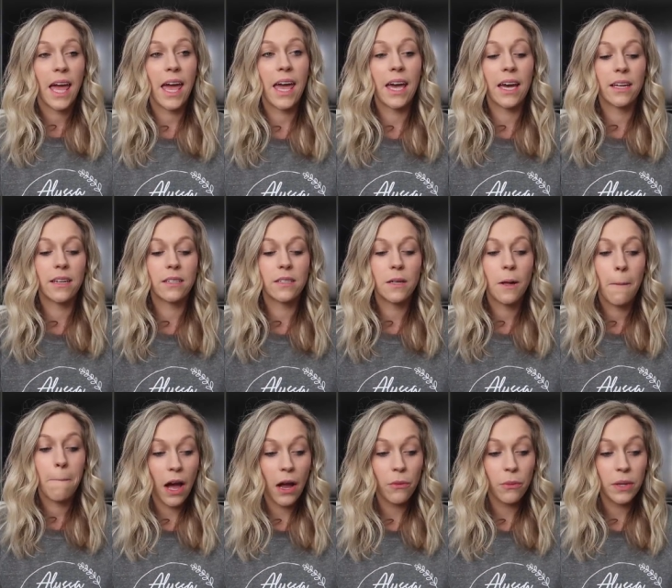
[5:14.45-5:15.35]
And
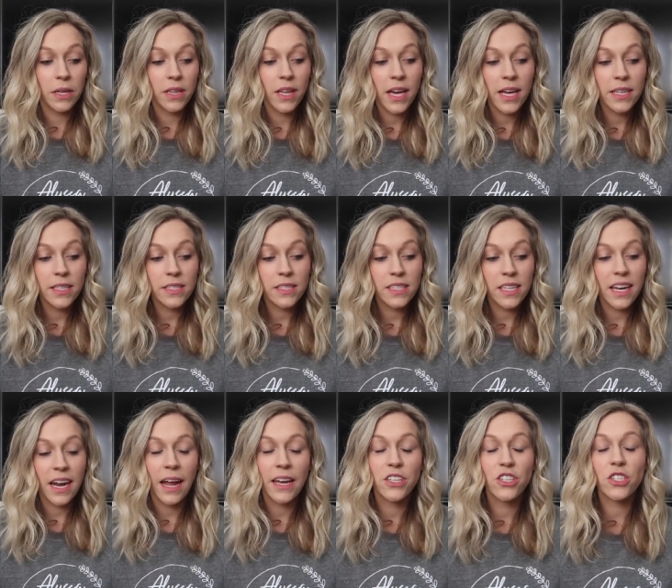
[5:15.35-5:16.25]
I realized,
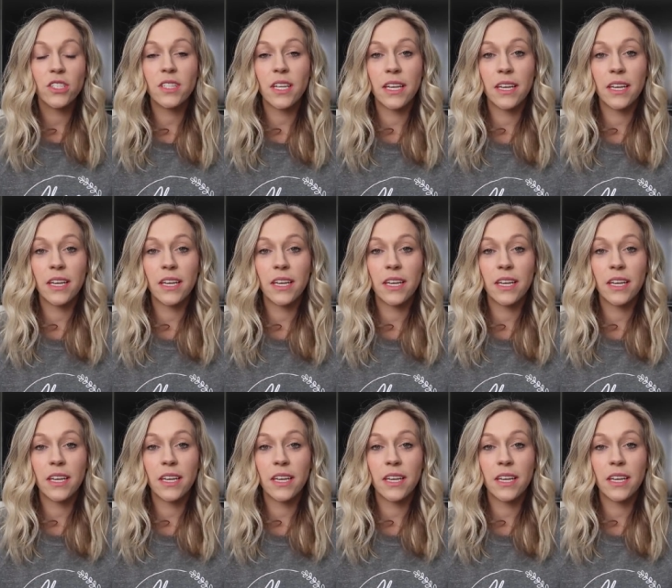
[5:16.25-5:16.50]
and I just,